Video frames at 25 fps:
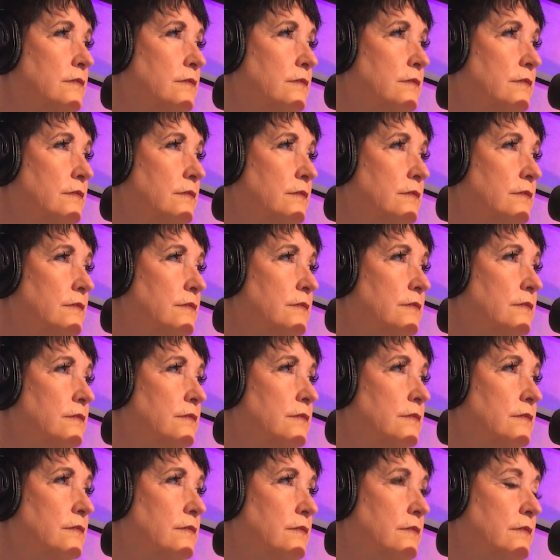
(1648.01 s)

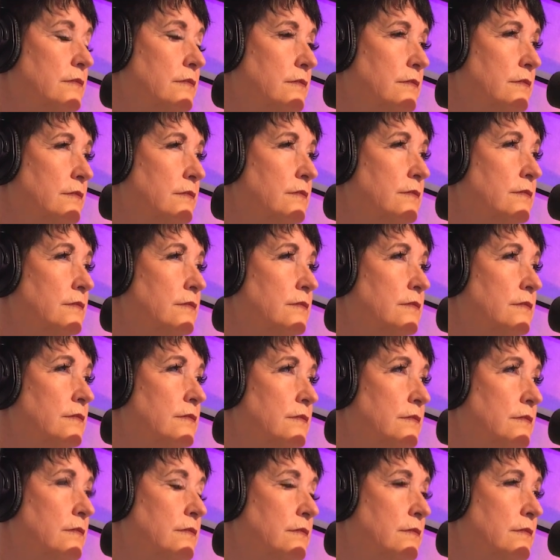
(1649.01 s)

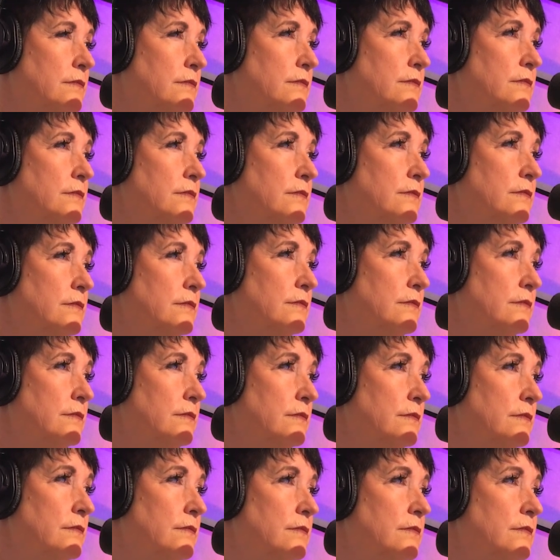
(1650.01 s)

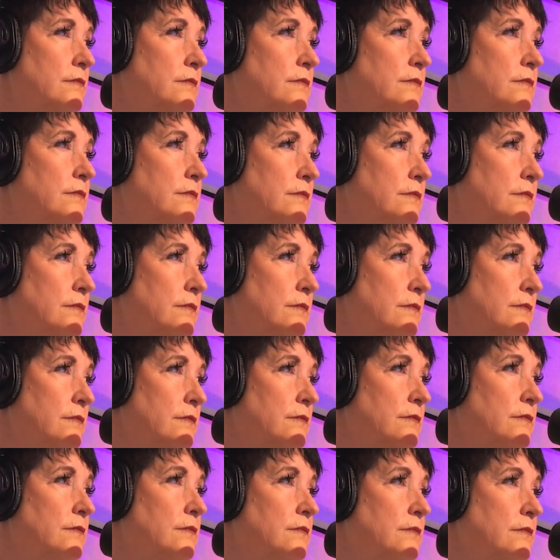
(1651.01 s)

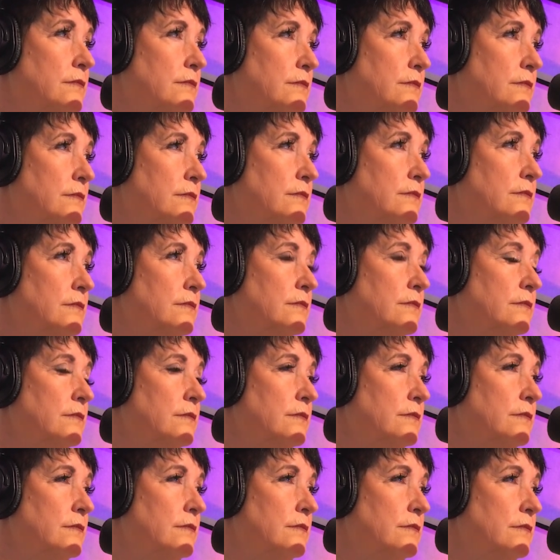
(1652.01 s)

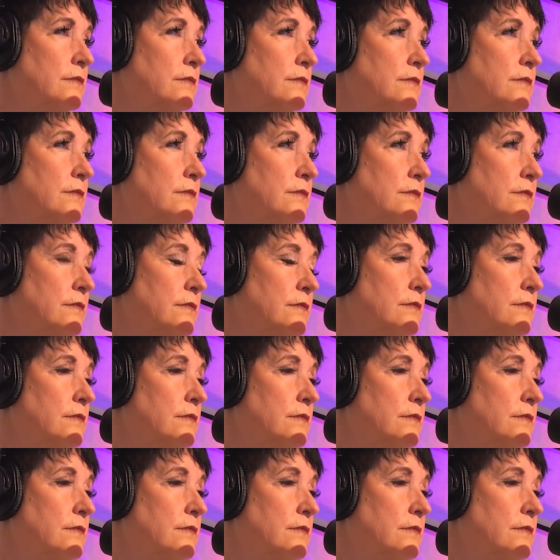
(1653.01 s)
[no speech]